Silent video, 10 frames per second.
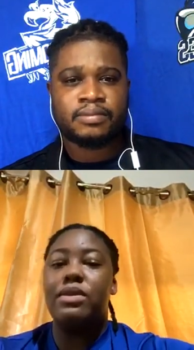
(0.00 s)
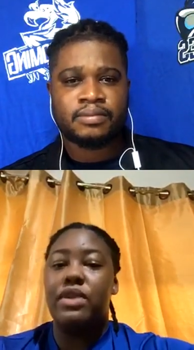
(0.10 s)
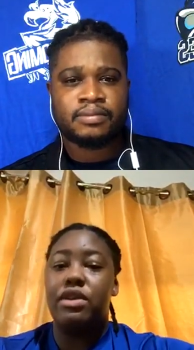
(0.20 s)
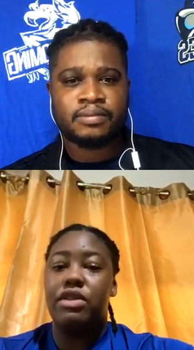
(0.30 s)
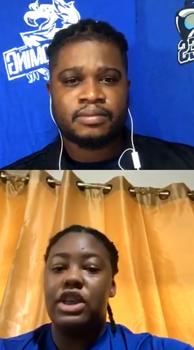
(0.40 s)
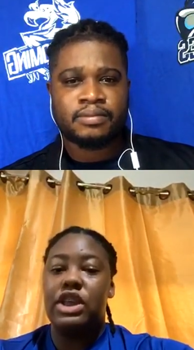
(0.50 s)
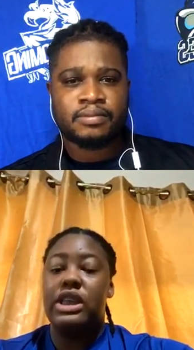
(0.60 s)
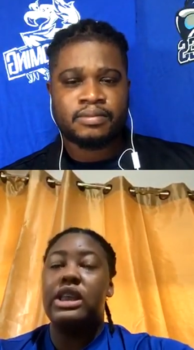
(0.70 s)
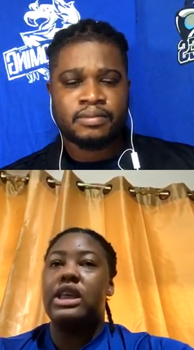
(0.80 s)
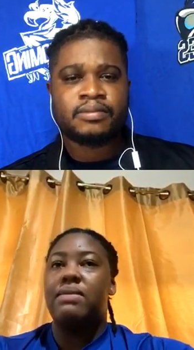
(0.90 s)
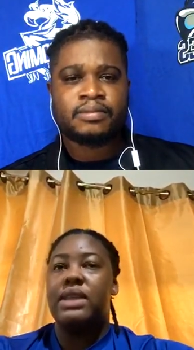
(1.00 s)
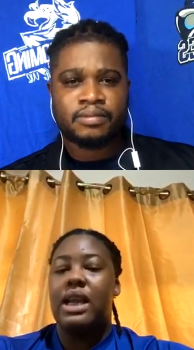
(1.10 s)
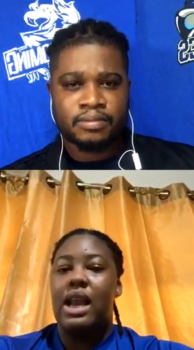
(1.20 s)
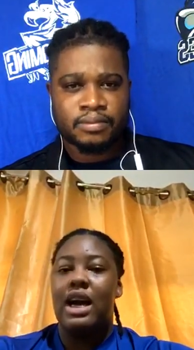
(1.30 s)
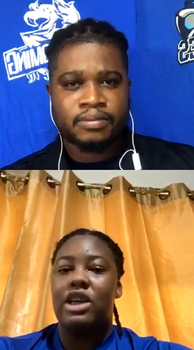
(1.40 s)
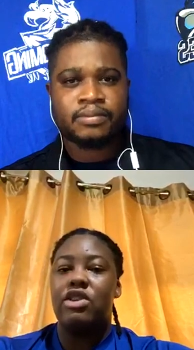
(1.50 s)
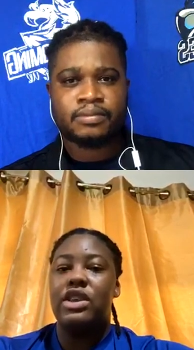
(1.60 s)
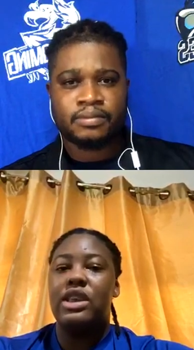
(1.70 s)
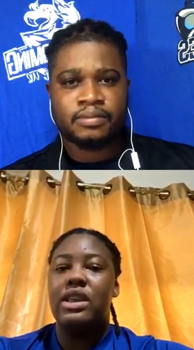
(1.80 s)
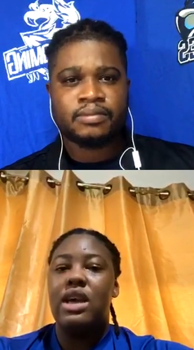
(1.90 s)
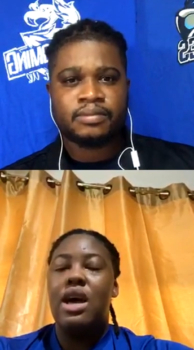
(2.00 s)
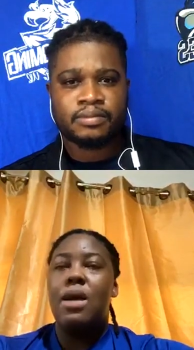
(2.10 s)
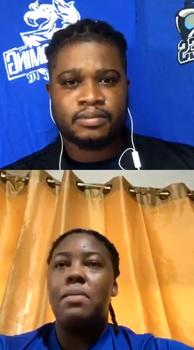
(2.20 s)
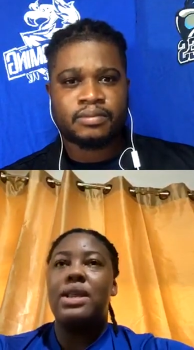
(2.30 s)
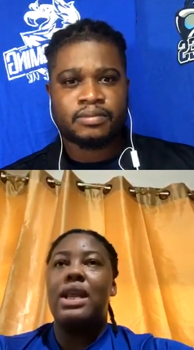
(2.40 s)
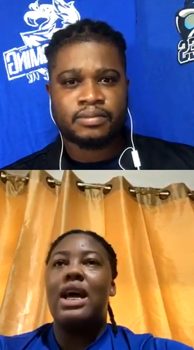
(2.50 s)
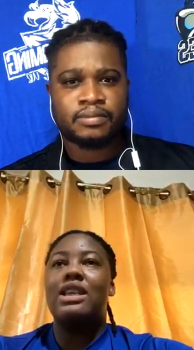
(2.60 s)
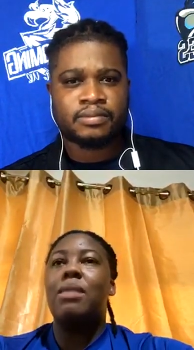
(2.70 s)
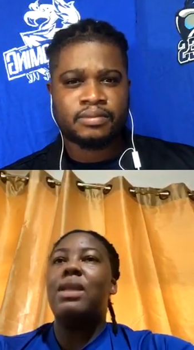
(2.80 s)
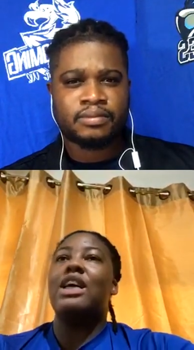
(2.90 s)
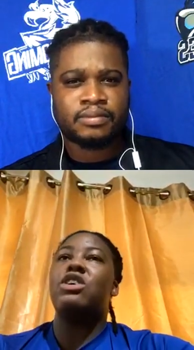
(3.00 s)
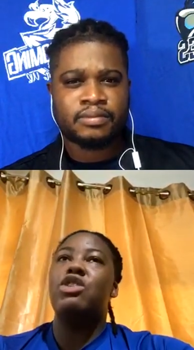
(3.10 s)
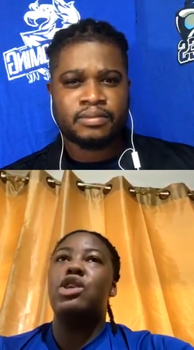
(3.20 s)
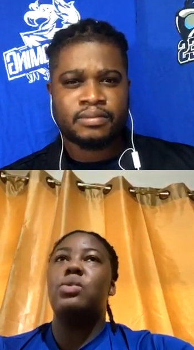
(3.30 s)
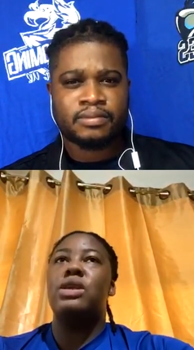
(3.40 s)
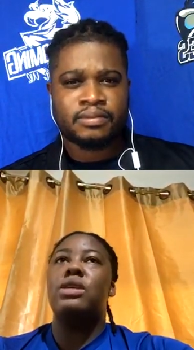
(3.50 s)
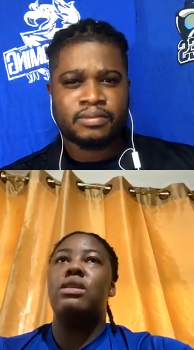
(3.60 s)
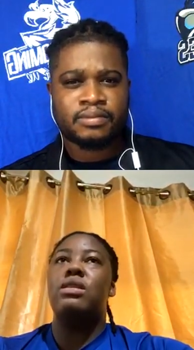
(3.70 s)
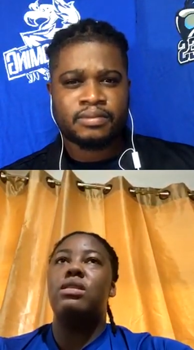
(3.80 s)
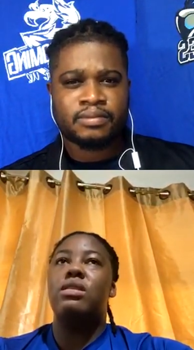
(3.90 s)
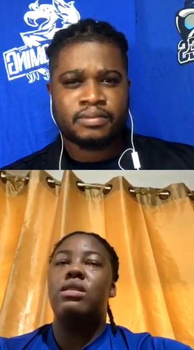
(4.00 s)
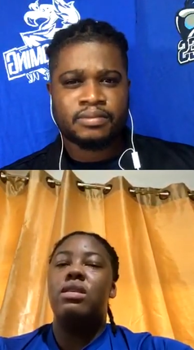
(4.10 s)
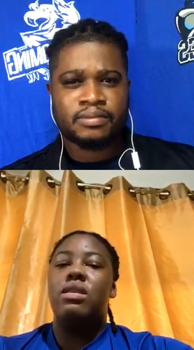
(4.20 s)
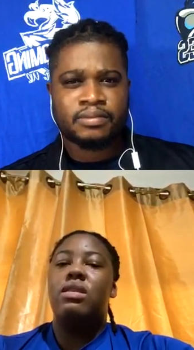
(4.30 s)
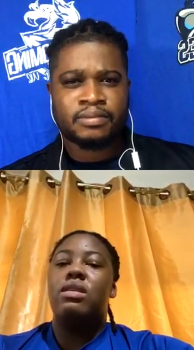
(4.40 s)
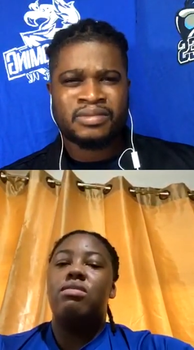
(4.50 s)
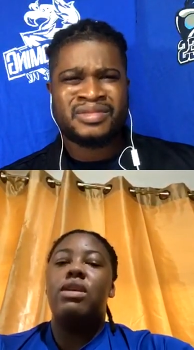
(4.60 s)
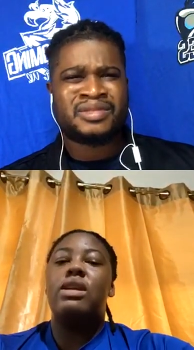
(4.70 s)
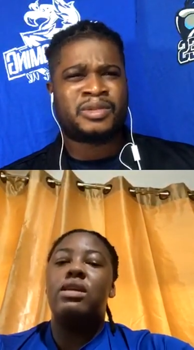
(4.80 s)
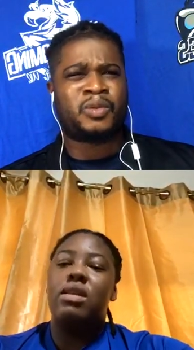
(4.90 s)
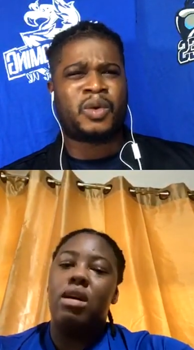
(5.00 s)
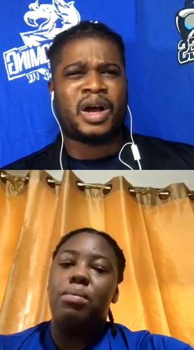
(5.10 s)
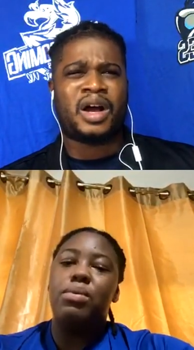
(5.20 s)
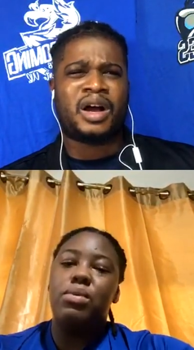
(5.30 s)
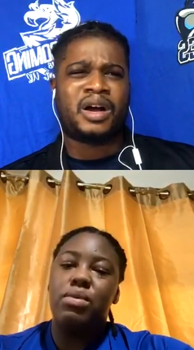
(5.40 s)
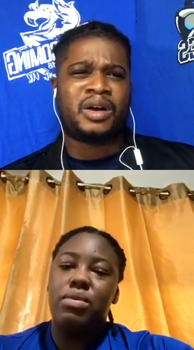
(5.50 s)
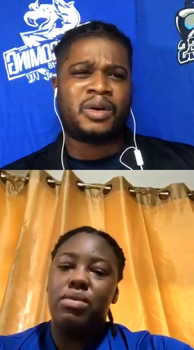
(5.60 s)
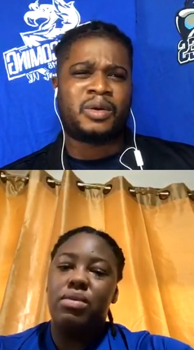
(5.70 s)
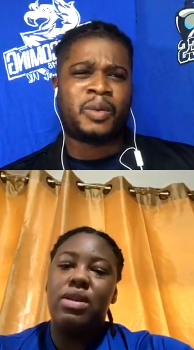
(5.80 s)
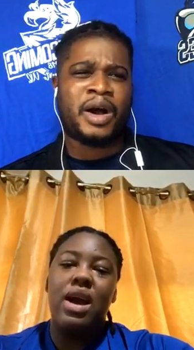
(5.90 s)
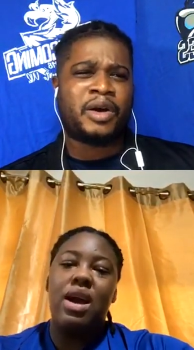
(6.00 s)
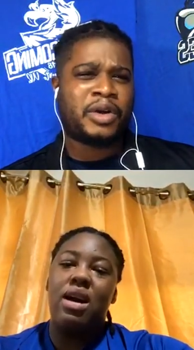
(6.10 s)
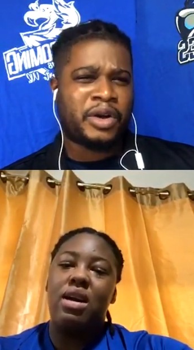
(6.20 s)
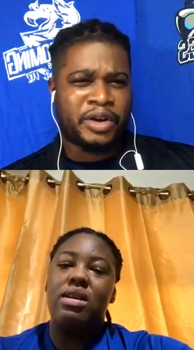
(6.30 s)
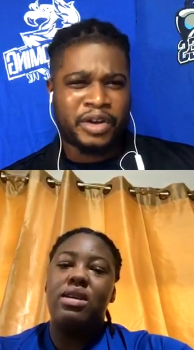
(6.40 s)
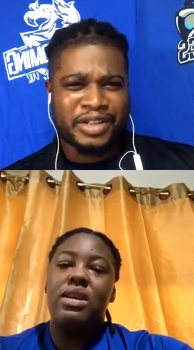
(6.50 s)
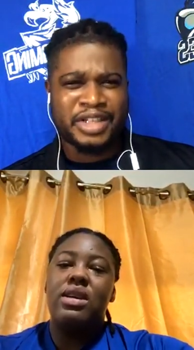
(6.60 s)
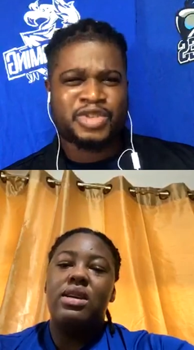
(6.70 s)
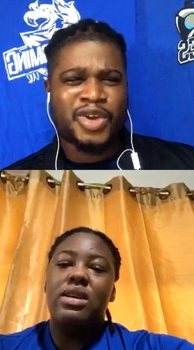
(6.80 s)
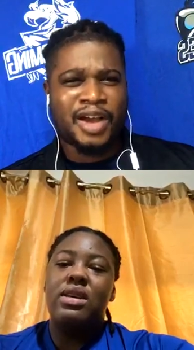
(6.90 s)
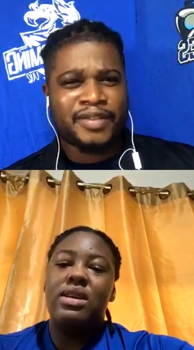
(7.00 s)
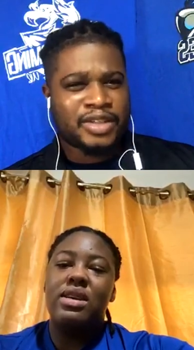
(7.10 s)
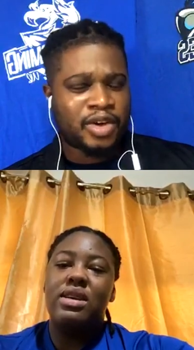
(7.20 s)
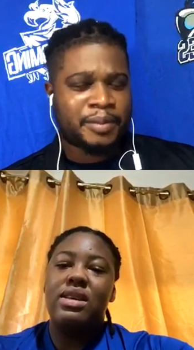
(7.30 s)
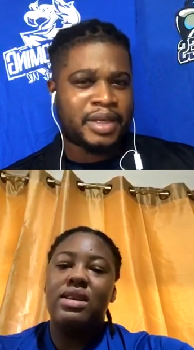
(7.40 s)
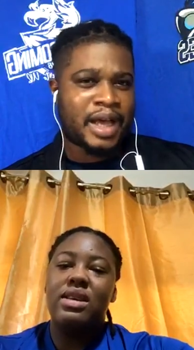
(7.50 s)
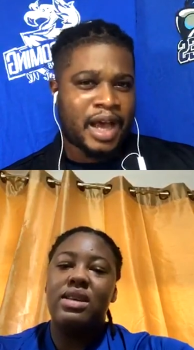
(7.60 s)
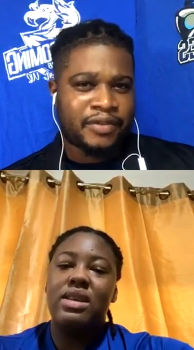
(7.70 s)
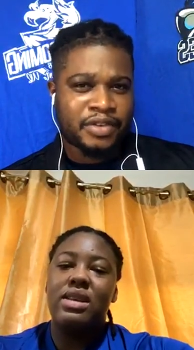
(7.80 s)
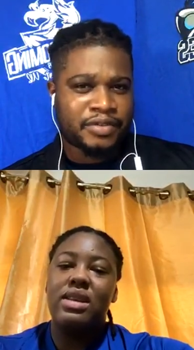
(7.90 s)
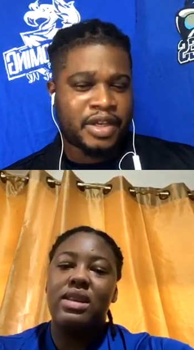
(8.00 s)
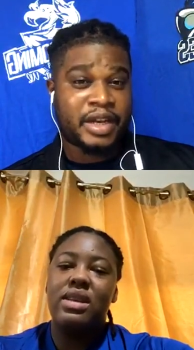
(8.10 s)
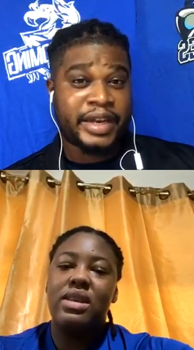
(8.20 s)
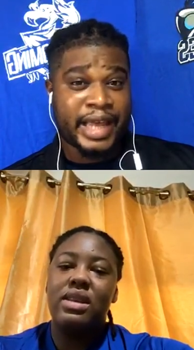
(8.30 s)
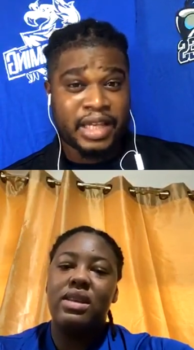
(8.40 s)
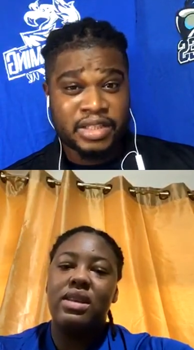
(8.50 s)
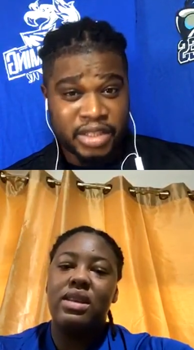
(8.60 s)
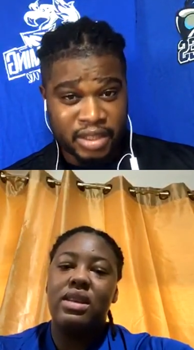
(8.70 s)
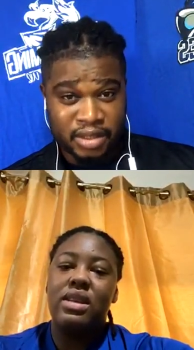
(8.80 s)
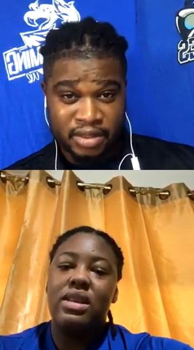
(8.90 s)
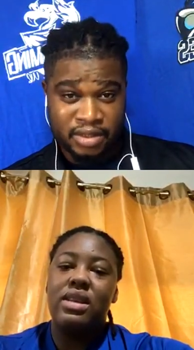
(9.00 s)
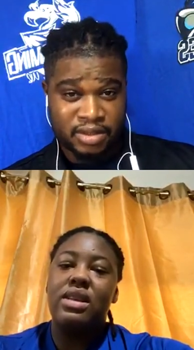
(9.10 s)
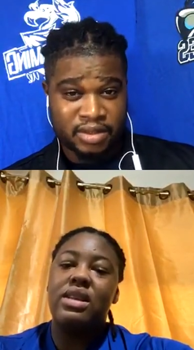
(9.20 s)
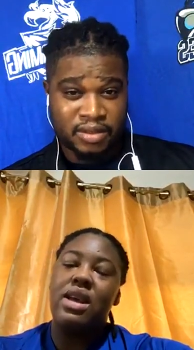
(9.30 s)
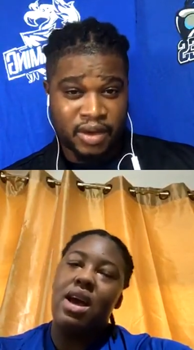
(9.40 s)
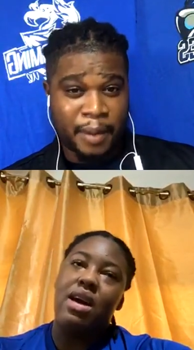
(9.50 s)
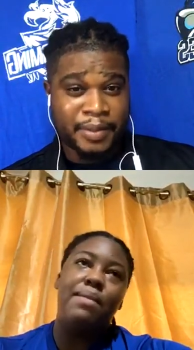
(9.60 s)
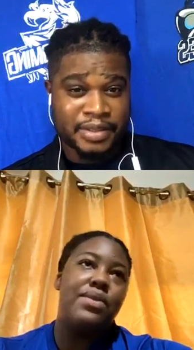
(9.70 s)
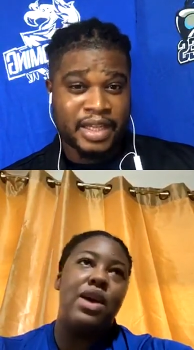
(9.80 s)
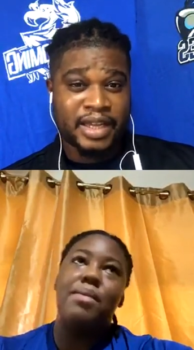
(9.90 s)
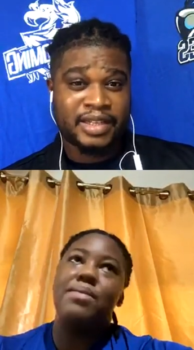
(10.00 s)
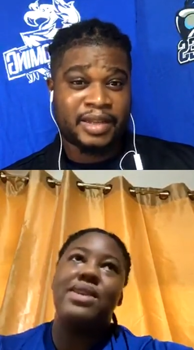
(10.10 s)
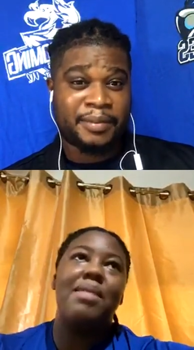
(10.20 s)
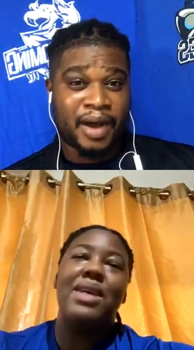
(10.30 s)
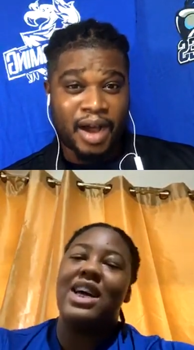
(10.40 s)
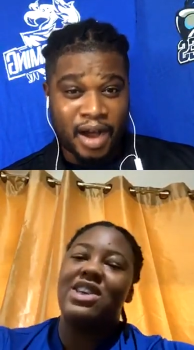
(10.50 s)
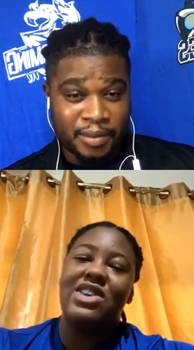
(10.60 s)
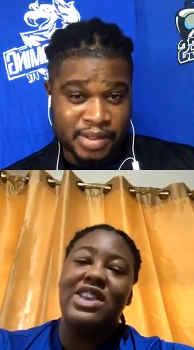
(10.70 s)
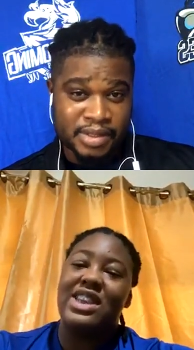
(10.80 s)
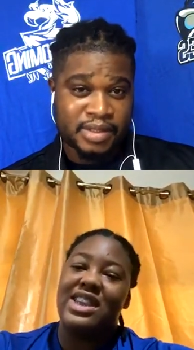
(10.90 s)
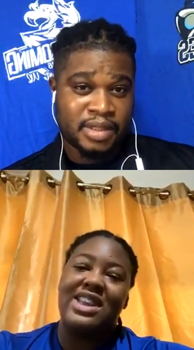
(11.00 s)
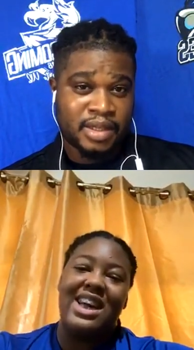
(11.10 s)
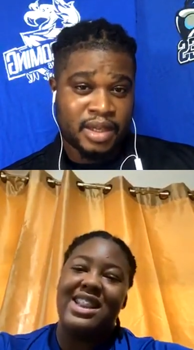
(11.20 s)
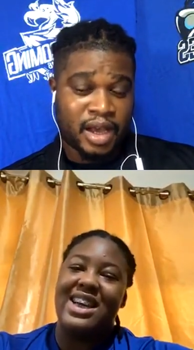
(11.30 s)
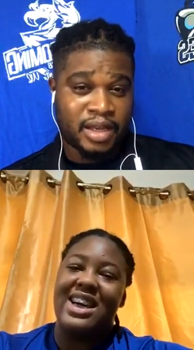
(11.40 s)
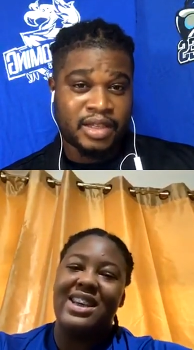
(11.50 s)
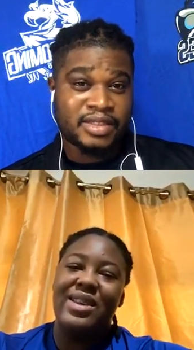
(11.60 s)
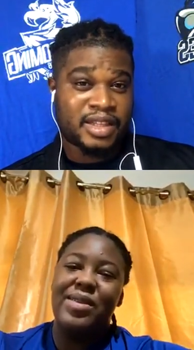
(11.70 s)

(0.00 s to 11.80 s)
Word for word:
Speaker 1: Federation to give to the lecturers, but the mm-hmm. some lecturers wouldn't really. Um, wow.
Speaker 2: wow. Hold on. Hold on. You're traveling on behalf of your nation. Yeah. You represent the Bahamas. And you're